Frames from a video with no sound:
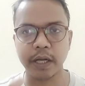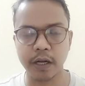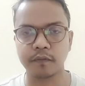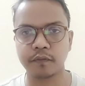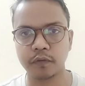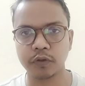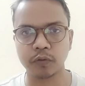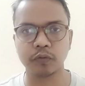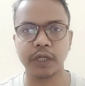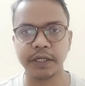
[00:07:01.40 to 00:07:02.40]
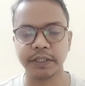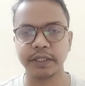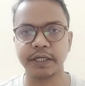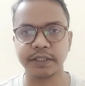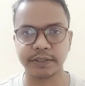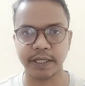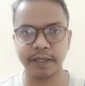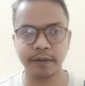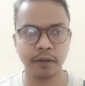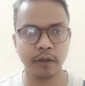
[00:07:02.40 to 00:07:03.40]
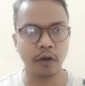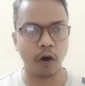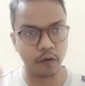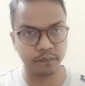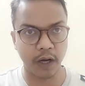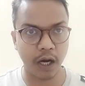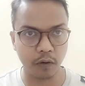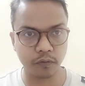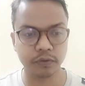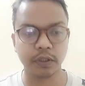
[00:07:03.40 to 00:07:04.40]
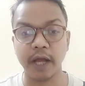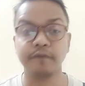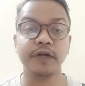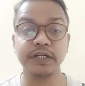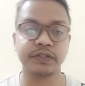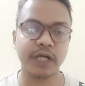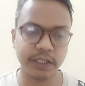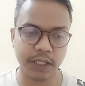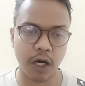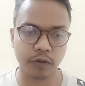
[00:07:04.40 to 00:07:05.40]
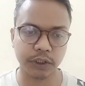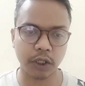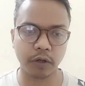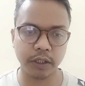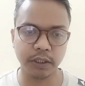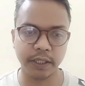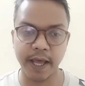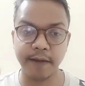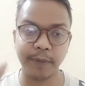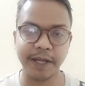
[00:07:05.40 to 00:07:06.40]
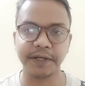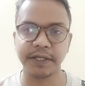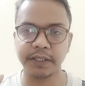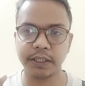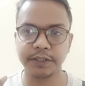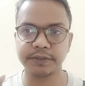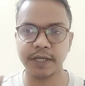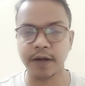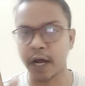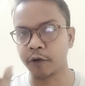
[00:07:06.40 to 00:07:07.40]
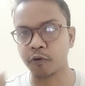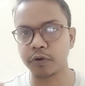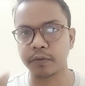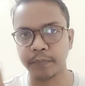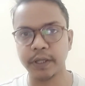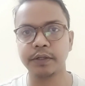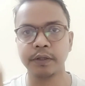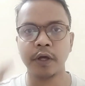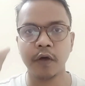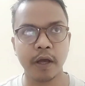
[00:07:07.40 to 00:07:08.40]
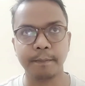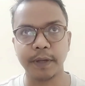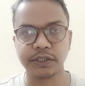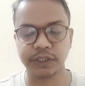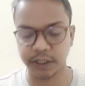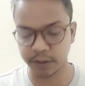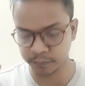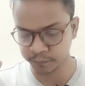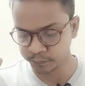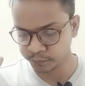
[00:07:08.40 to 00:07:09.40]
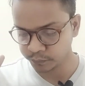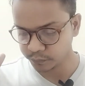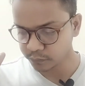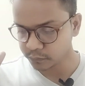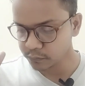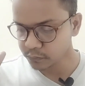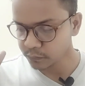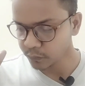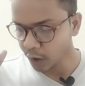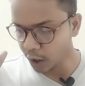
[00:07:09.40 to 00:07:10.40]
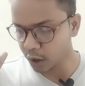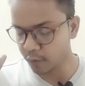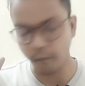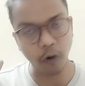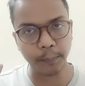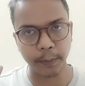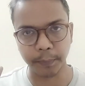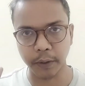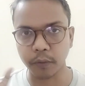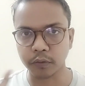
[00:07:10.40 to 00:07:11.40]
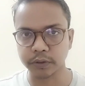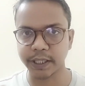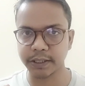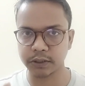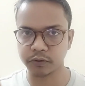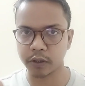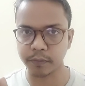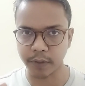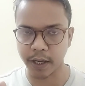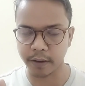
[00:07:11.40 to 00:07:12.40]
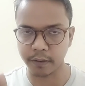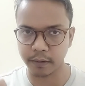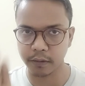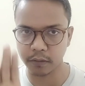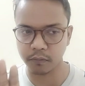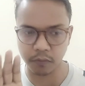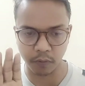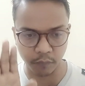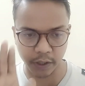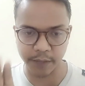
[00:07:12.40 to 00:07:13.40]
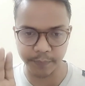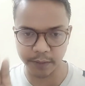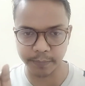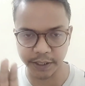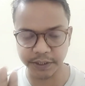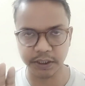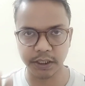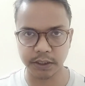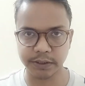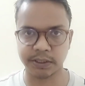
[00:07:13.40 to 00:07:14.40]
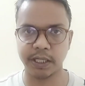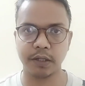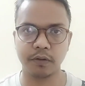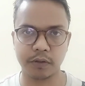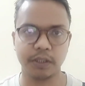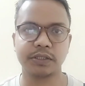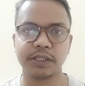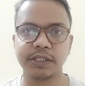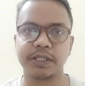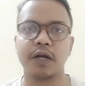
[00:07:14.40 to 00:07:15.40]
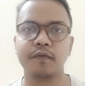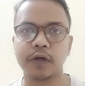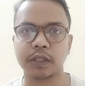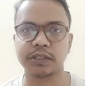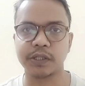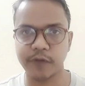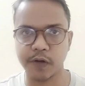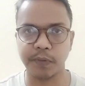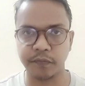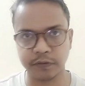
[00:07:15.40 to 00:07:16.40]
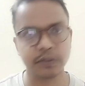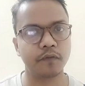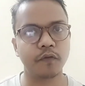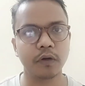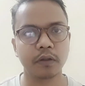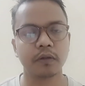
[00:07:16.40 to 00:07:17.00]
enough to do the interior design of the house, and we design the house accordingly. And by interior design, I don't mean pasting wallpaper. No, that does not what I mean by interior design. Okay, it's a detailed work, it's a very professional work.